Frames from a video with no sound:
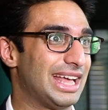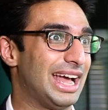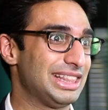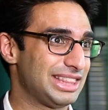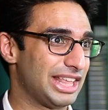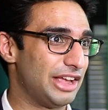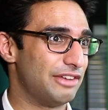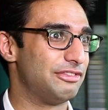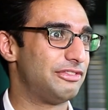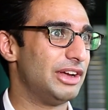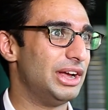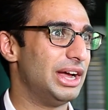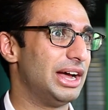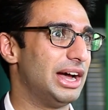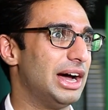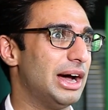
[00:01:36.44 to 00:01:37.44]
that, they've
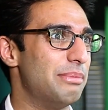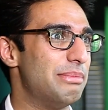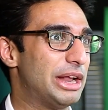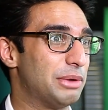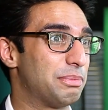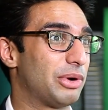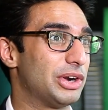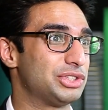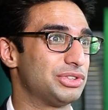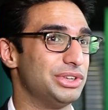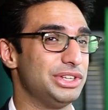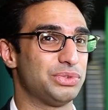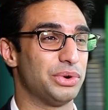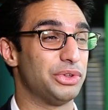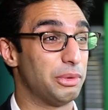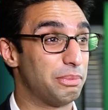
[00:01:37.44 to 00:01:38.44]
made a press
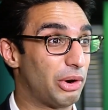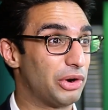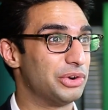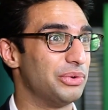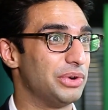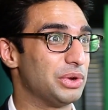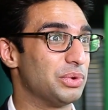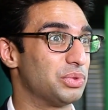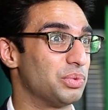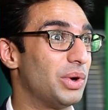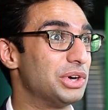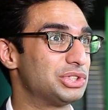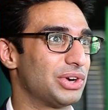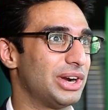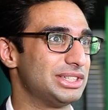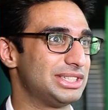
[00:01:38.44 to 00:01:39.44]
release where they're partnering with
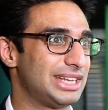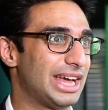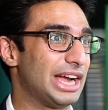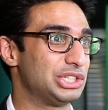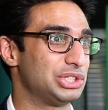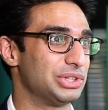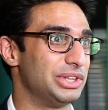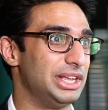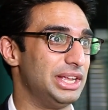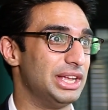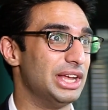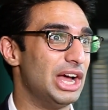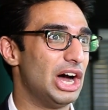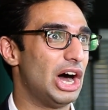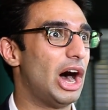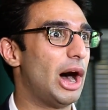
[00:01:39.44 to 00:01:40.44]
OneTrust to actually
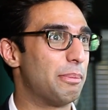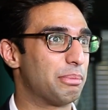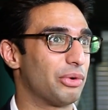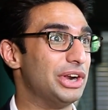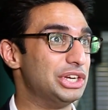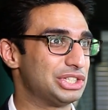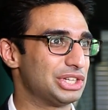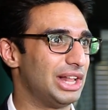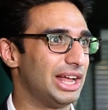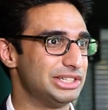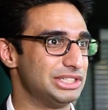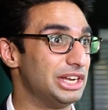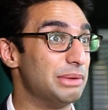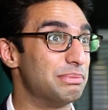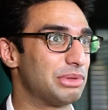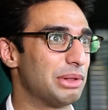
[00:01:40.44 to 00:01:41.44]
operationalize
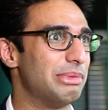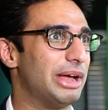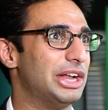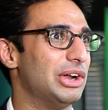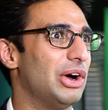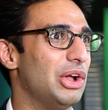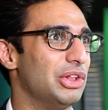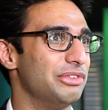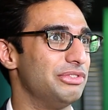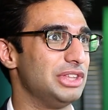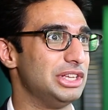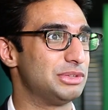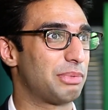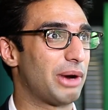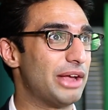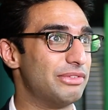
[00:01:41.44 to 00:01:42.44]
and implement all of
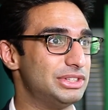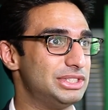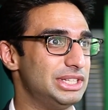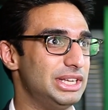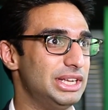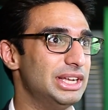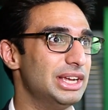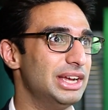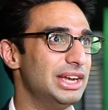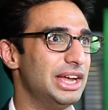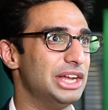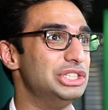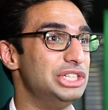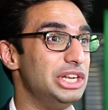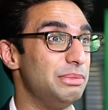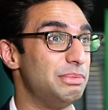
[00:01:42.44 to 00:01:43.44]
these privacy
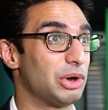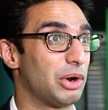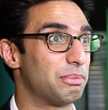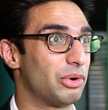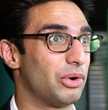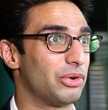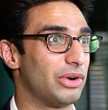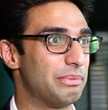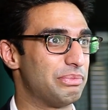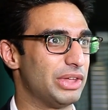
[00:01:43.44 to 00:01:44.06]
and GDPR program